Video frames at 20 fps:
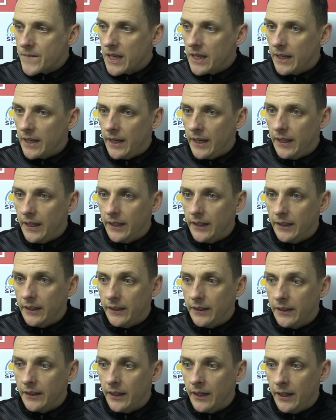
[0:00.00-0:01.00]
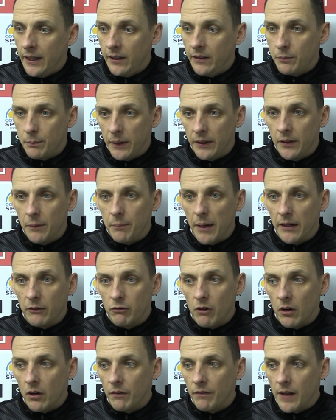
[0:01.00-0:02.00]
he's been the
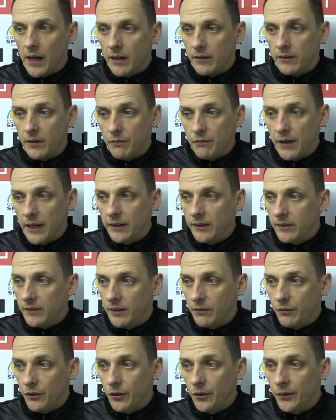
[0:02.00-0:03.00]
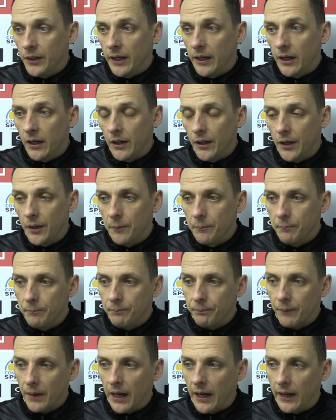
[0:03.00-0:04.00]
bedrock of that defensive unit,
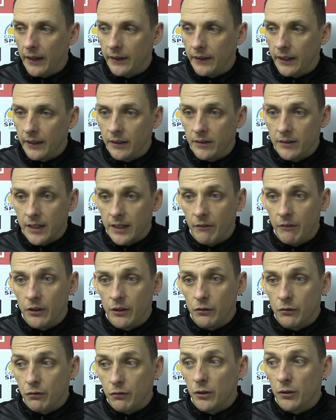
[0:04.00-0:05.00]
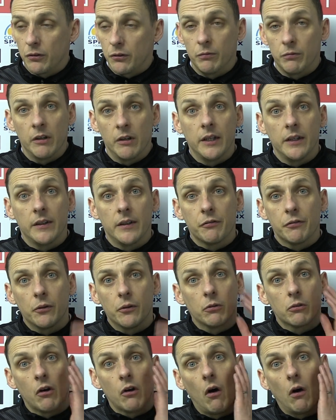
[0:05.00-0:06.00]
and he's carried us through some really
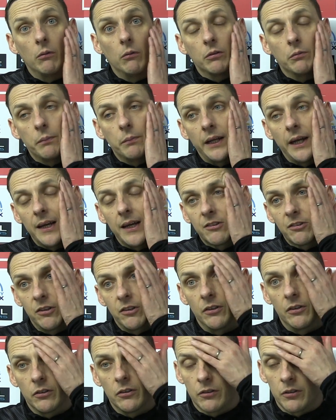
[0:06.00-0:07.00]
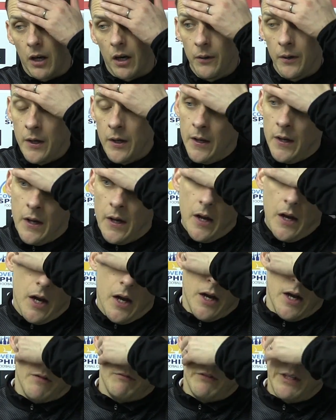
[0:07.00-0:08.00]
difficult times and been excellent. So
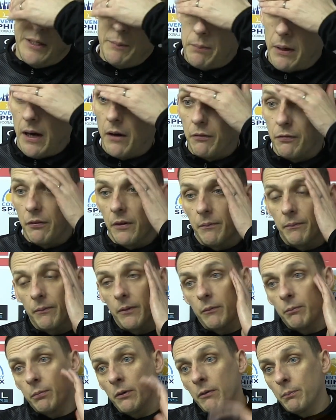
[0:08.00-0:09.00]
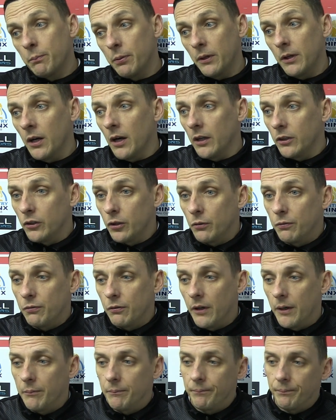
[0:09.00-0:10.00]
really proud for him, chuffed
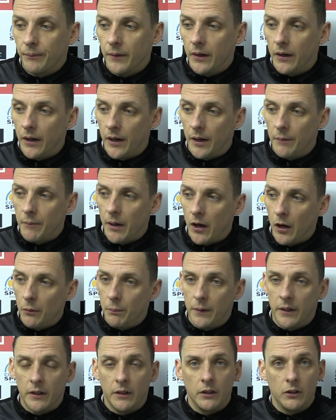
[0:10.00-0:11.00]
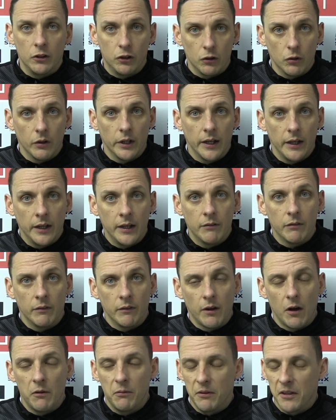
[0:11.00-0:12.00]
for him. I hope he can enjoy it,
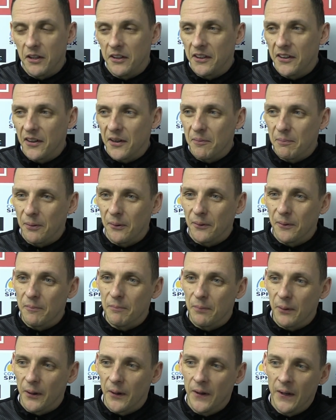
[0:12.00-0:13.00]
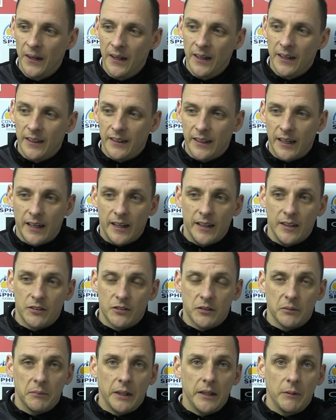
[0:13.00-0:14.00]
even though we only got a point, but yeah,
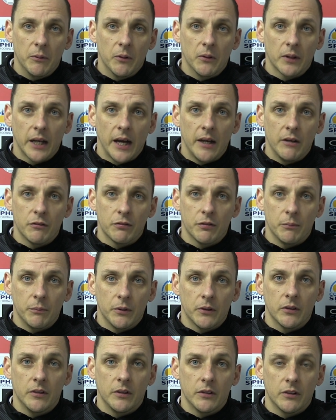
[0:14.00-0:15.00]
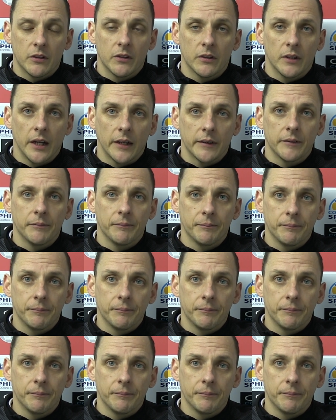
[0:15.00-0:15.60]
here's to many more games for him, because he's a good lad.